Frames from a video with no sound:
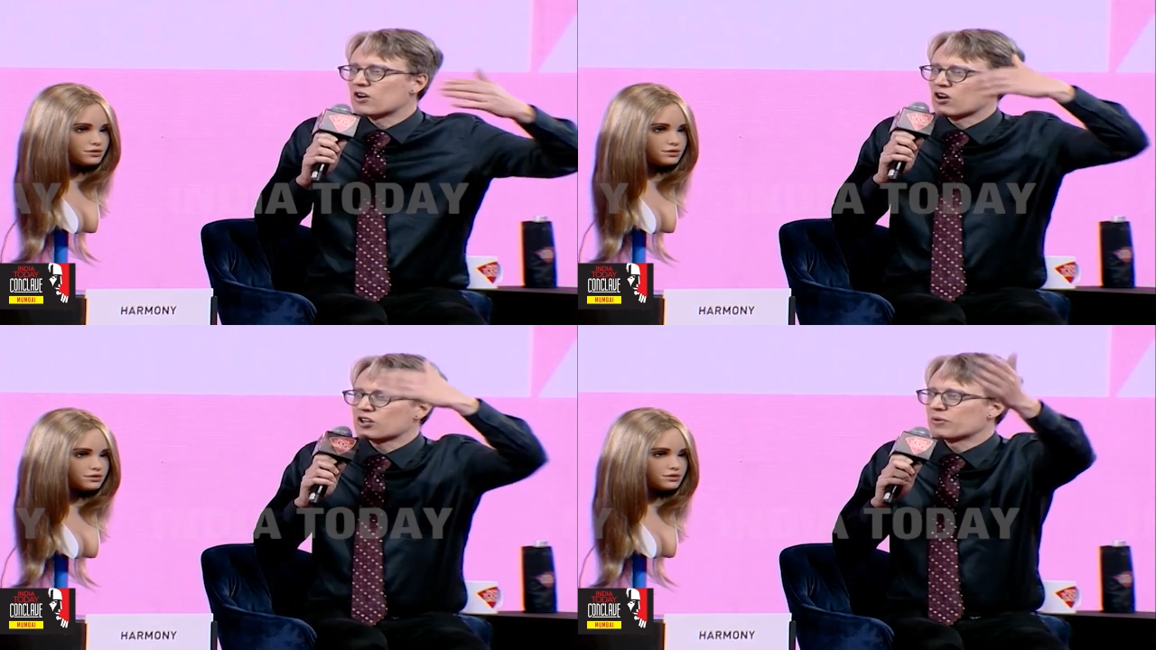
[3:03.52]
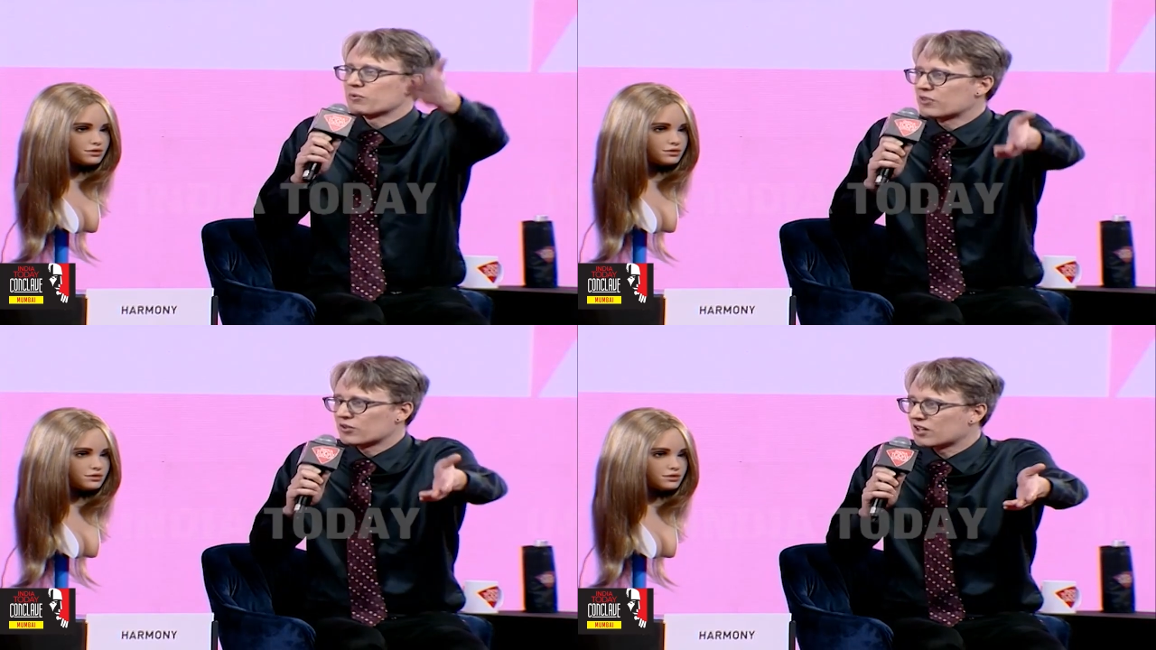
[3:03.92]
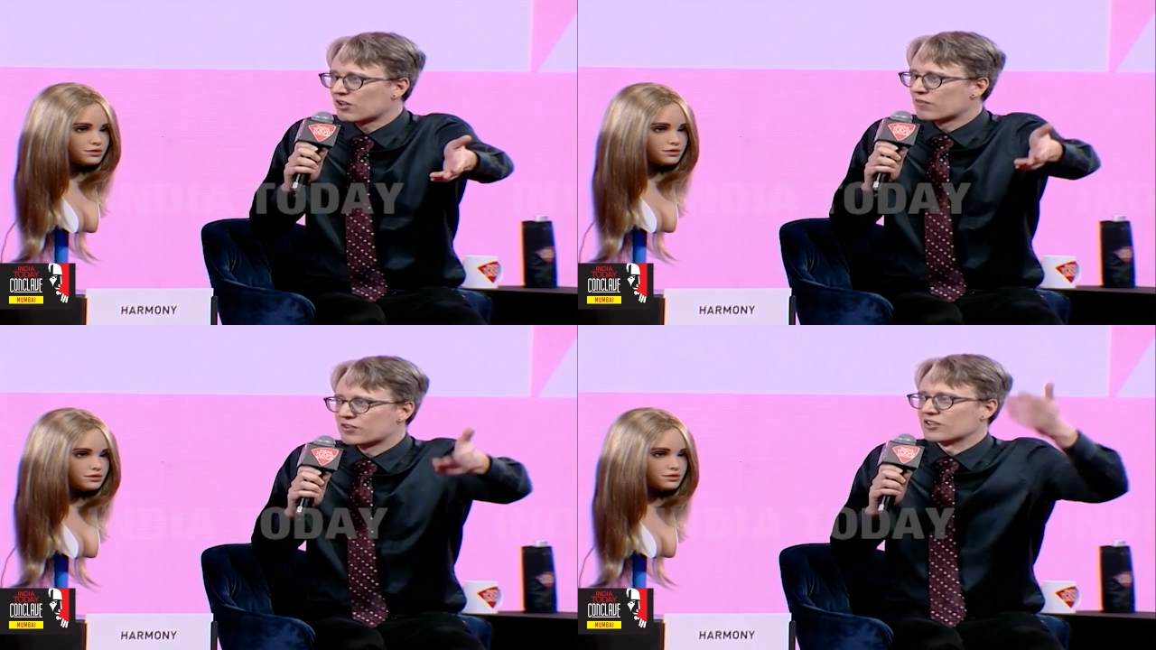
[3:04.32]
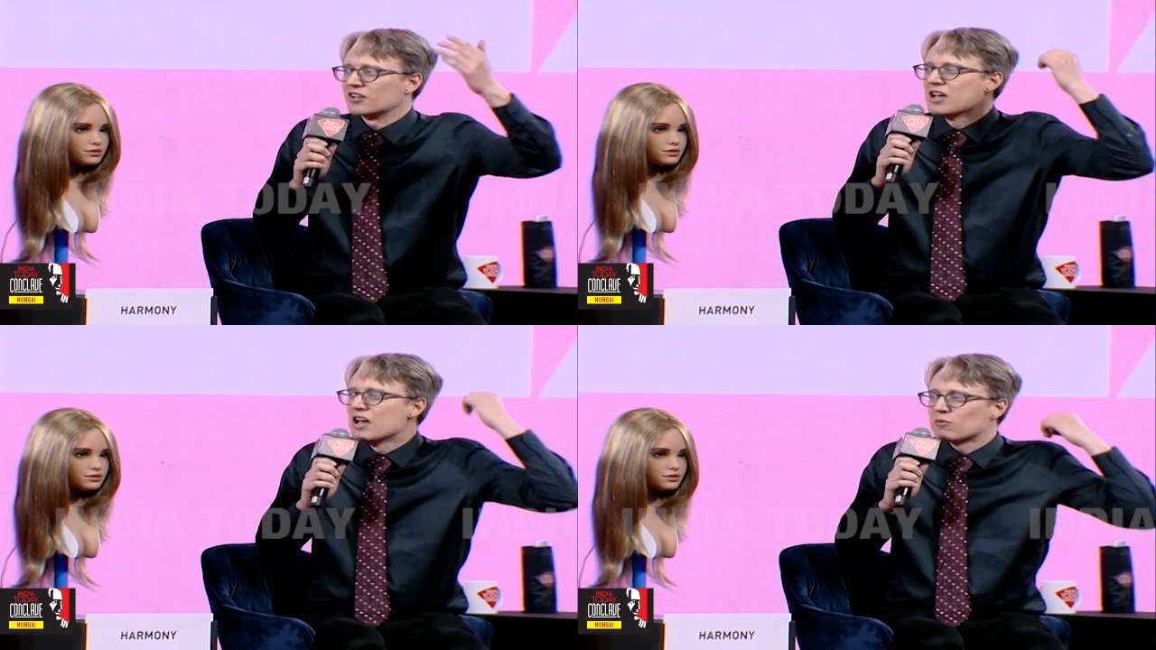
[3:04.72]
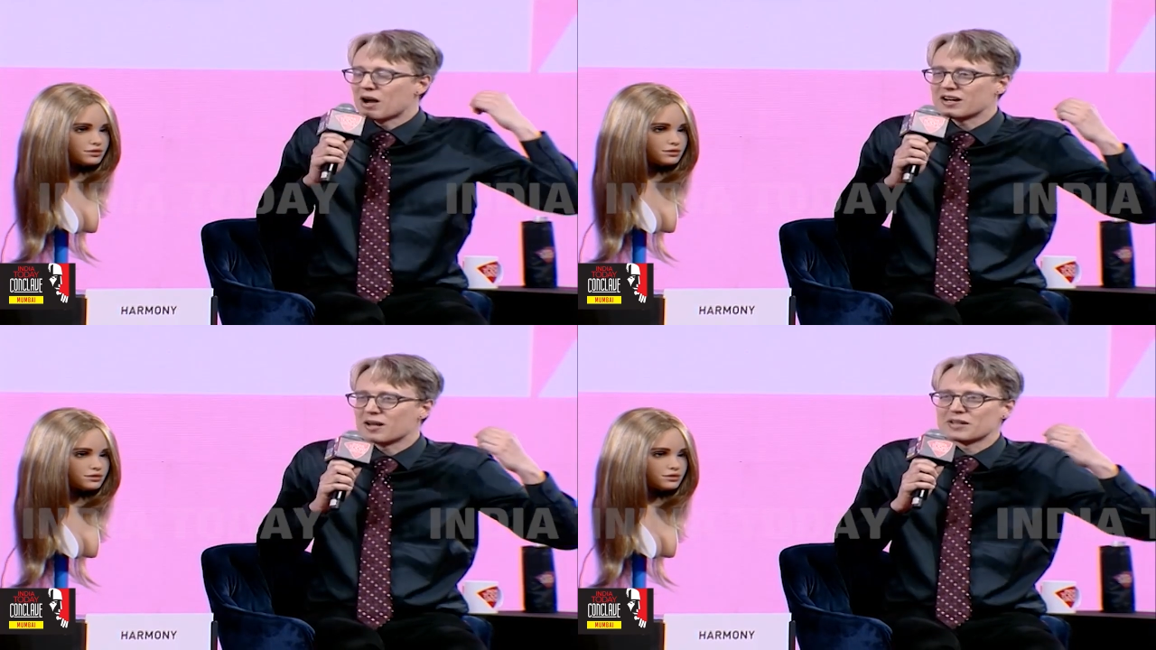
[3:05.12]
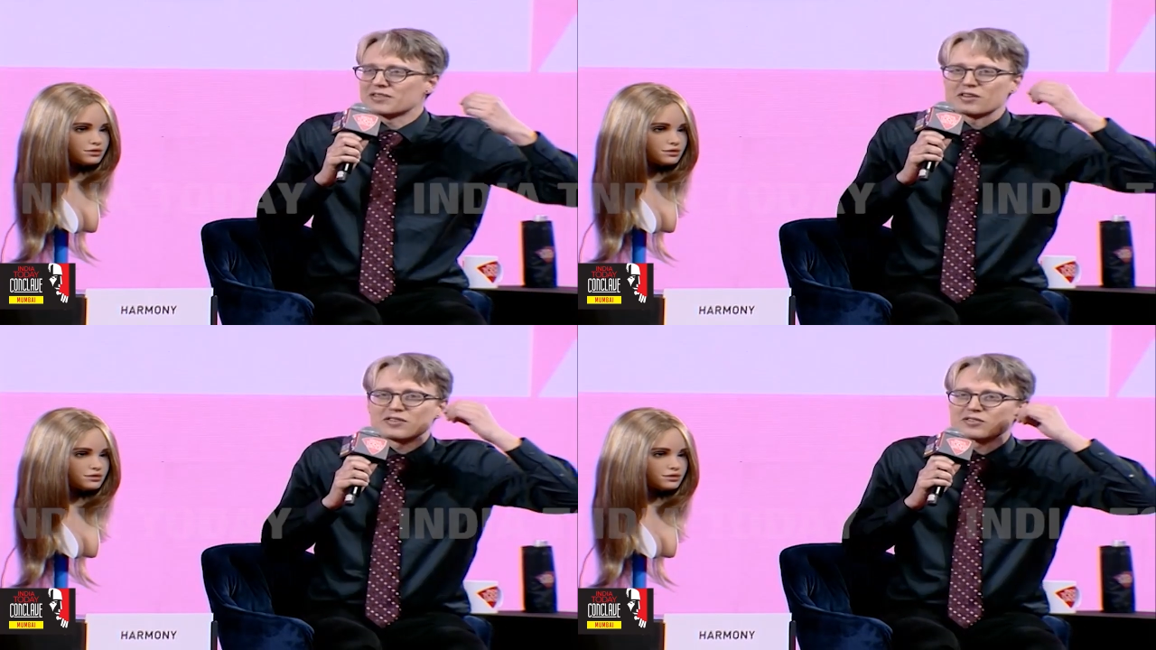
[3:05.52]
Speaker 1: arguing with their television right i mean th- their